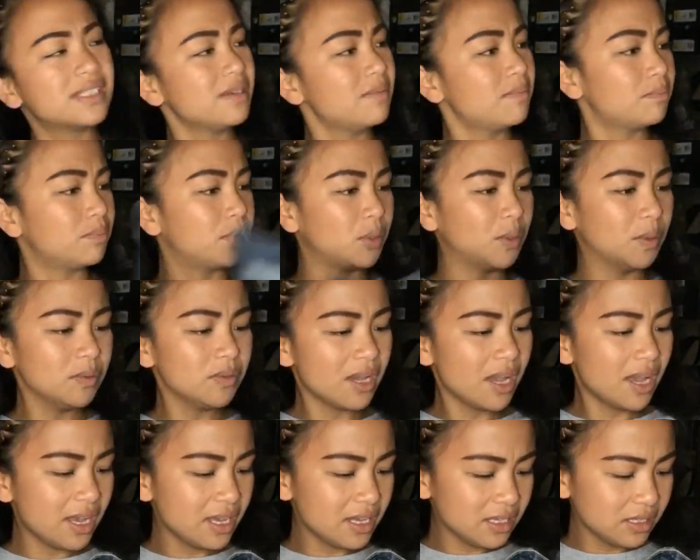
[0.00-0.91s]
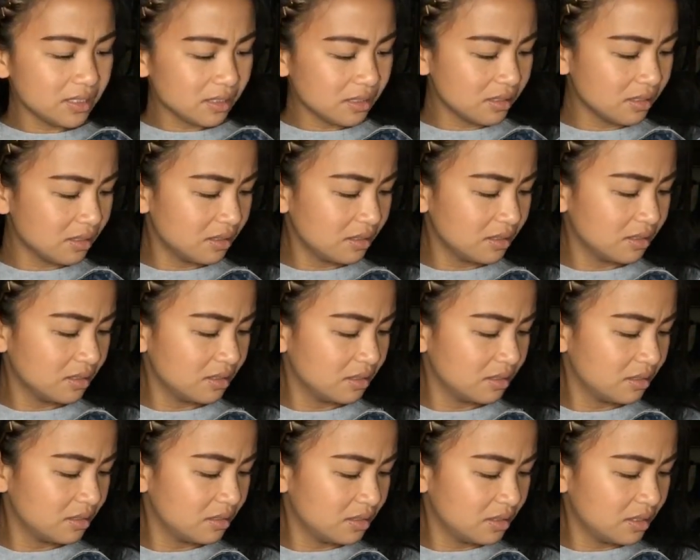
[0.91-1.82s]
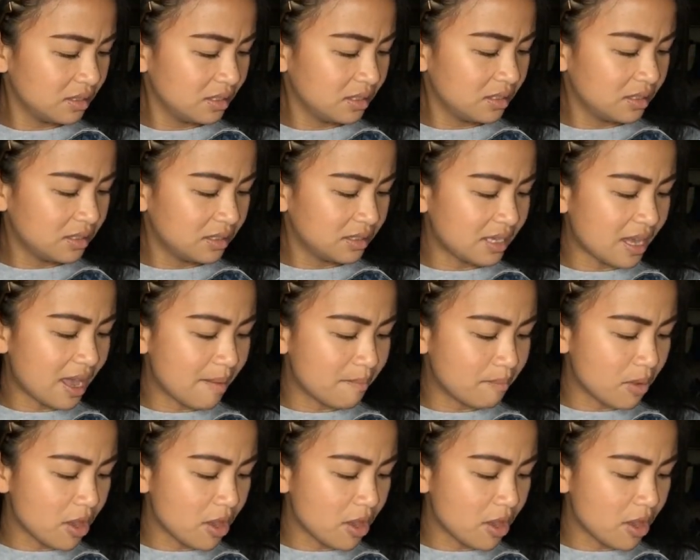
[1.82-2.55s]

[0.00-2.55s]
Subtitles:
is it boot cut? Yeah,